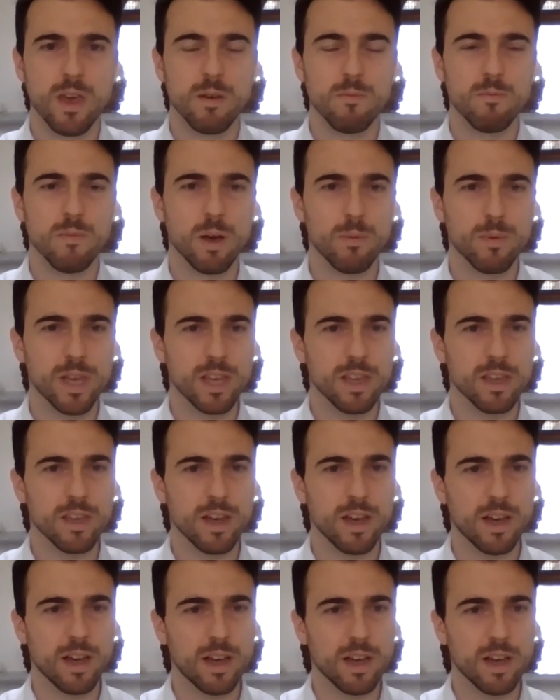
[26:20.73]

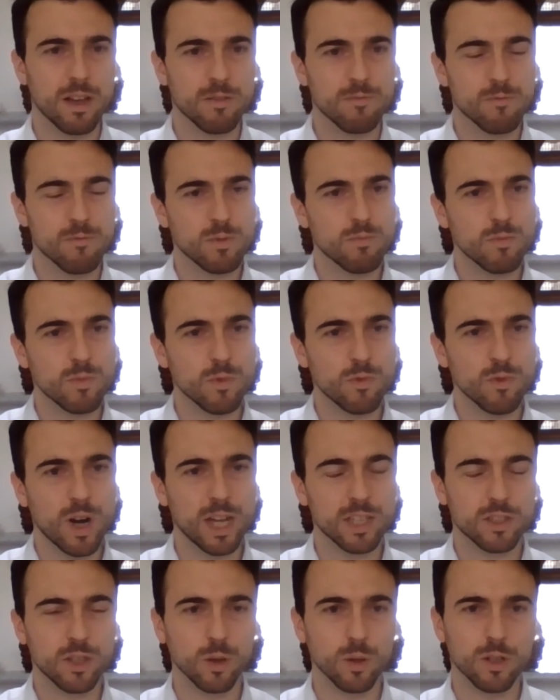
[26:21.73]
Maybe
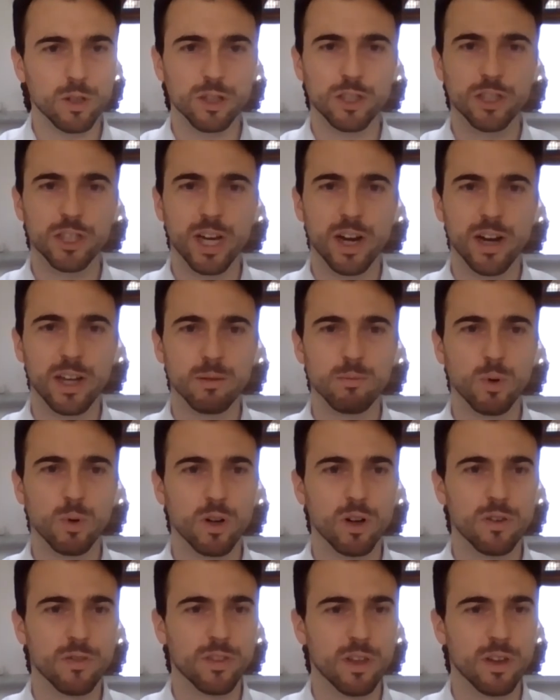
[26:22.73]
rights holders sharing
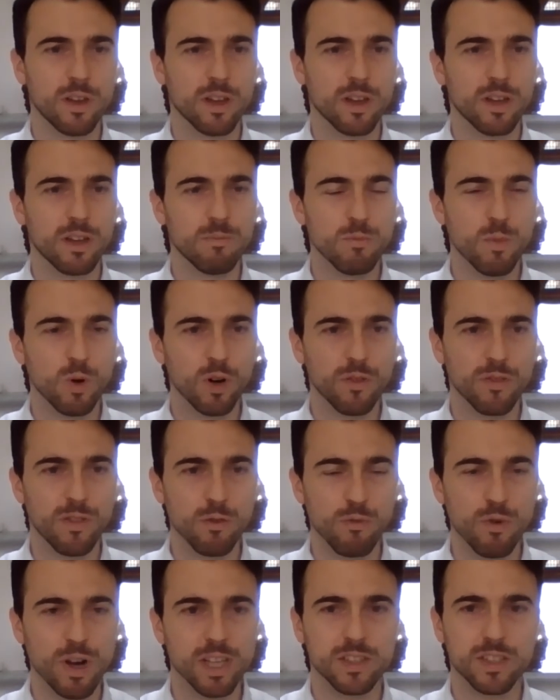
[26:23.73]
more of
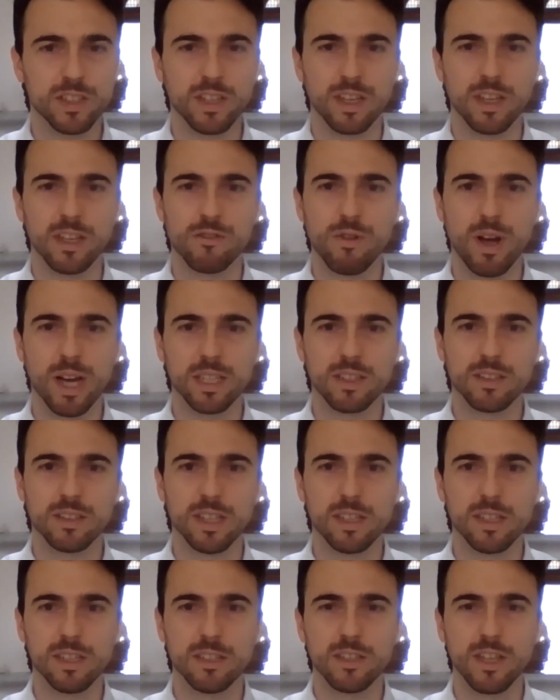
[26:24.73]
the risk in rights
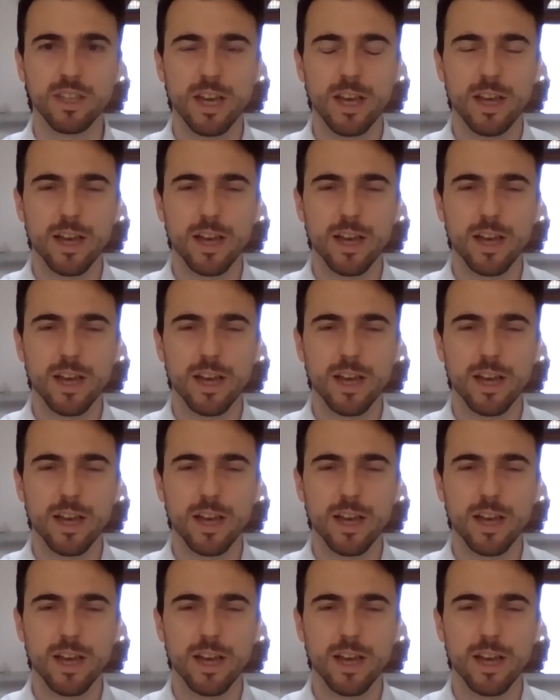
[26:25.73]
deals.